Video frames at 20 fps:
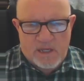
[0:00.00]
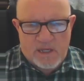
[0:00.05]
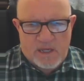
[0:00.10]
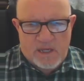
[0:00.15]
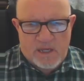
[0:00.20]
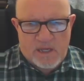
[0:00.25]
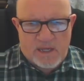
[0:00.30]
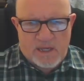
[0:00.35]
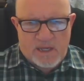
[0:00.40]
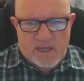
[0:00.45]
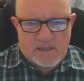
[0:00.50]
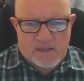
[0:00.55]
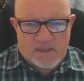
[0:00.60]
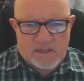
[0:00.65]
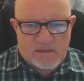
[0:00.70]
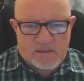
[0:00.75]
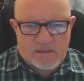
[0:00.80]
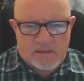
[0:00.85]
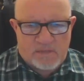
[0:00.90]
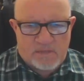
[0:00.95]
and
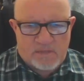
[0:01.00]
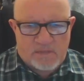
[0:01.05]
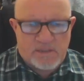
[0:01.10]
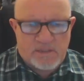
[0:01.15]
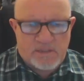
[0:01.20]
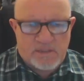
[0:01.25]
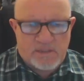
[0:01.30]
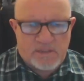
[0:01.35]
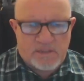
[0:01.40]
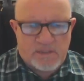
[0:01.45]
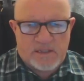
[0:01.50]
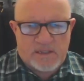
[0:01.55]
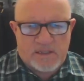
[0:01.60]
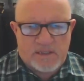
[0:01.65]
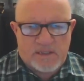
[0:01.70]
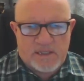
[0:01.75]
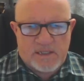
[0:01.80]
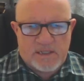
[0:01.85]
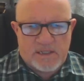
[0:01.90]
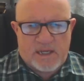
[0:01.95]
immediately he did
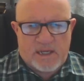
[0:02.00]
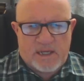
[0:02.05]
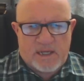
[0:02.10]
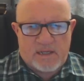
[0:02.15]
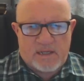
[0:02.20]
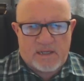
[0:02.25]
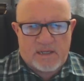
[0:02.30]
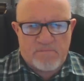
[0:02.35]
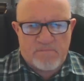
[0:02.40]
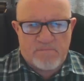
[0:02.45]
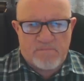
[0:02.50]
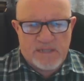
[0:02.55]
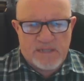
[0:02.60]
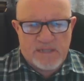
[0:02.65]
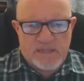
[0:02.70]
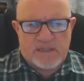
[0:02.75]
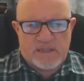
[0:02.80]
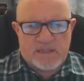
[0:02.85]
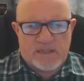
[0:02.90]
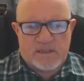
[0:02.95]
that.
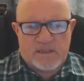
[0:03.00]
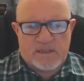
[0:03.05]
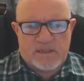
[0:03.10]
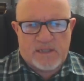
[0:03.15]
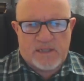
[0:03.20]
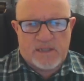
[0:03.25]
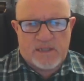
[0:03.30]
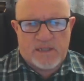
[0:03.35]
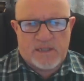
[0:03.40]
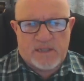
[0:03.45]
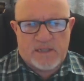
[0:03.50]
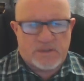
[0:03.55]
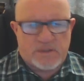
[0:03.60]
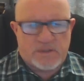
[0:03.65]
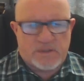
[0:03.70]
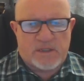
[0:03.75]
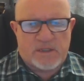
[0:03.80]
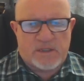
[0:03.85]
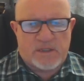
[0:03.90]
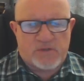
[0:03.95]
He
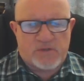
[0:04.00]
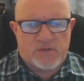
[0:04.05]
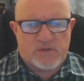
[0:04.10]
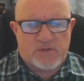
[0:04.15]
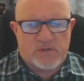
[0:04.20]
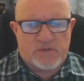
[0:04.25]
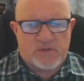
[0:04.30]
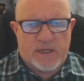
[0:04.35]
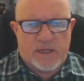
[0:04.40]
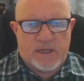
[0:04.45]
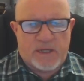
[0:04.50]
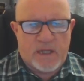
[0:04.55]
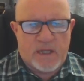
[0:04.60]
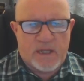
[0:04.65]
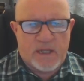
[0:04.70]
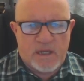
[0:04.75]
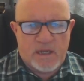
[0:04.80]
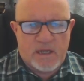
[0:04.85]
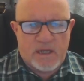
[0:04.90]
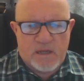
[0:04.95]
resigned straight away.
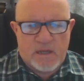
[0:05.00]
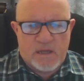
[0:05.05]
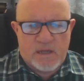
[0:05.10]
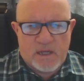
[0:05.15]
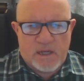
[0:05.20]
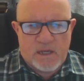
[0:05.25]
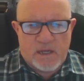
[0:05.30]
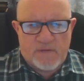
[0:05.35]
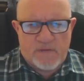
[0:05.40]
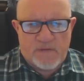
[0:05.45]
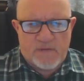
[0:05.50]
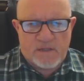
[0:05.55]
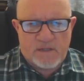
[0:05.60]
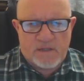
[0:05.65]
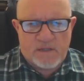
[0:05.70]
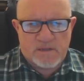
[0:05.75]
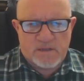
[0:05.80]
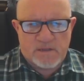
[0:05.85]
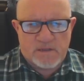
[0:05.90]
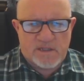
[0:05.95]
I think he's
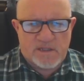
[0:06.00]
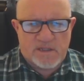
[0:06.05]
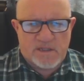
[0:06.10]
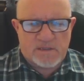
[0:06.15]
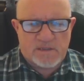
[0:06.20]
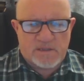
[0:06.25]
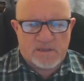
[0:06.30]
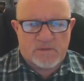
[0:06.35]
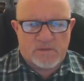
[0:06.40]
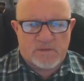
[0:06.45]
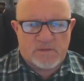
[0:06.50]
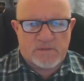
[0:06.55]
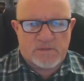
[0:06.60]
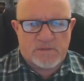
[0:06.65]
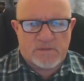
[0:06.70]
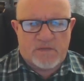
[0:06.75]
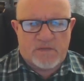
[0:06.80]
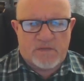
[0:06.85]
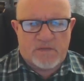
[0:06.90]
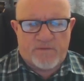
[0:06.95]
disgusted with
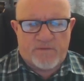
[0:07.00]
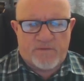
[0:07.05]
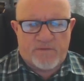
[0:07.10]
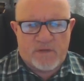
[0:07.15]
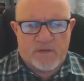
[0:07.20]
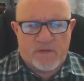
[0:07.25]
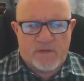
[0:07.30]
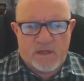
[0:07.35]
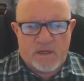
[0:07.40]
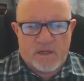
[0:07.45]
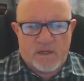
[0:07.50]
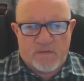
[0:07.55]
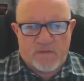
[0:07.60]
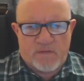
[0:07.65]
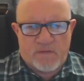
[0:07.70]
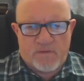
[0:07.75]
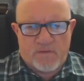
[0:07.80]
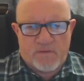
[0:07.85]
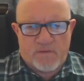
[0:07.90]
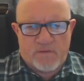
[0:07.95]
himself for
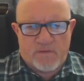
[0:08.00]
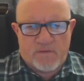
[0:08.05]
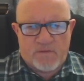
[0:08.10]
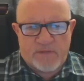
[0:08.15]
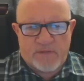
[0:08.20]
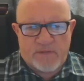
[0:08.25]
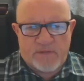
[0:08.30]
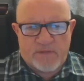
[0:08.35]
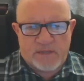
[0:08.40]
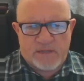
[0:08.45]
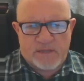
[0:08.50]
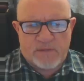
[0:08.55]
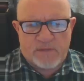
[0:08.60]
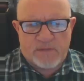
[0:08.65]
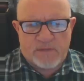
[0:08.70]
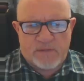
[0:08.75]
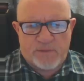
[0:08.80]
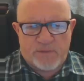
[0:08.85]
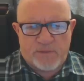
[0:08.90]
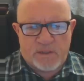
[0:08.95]
allowing that to
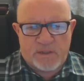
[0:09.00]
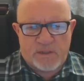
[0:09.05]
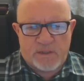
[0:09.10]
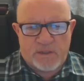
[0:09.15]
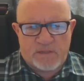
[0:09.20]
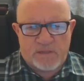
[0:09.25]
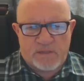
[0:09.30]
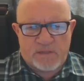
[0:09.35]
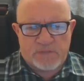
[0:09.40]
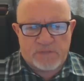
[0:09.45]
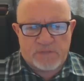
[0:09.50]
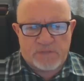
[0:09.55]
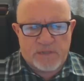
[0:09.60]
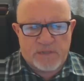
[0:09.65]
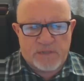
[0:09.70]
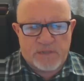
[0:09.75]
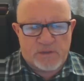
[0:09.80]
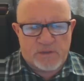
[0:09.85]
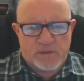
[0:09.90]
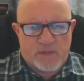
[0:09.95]
happen. He just played
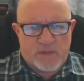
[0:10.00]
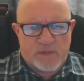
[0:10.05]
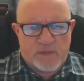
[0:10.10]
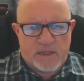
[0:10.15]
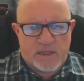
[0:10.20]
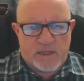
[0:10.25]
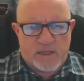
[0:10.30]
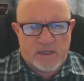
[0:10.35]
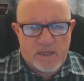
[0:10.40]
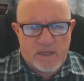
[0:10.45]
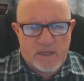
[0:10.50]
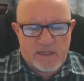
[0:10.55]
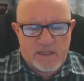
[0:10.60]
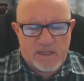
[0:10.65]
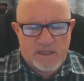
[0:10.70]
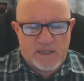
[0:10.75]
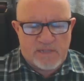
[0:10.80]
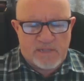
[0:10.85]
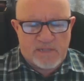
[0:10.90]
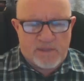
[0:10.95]
too quick. He
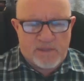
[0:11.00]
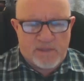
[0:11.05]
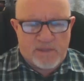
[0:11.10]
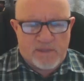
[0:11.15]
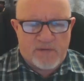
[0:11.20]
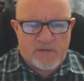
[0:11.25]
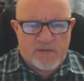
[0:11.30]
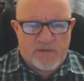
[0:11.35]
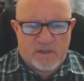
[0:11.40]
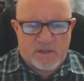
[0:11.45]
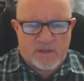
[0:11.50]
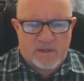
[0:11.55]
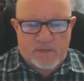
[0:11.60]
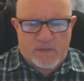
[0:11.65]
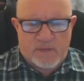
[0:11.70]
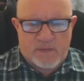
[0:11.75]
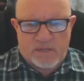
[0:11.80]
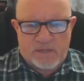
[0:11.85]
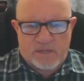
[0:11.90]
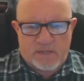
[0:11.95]
did play rather
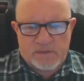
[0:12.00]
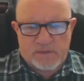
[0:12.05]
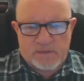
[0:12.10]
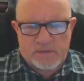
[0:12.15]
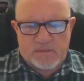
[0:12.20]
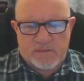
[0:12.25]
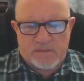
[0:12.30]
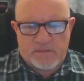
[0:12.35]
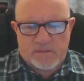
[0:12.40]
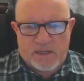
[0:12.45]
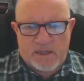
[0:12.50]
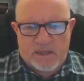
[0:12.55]
quick, I must admit.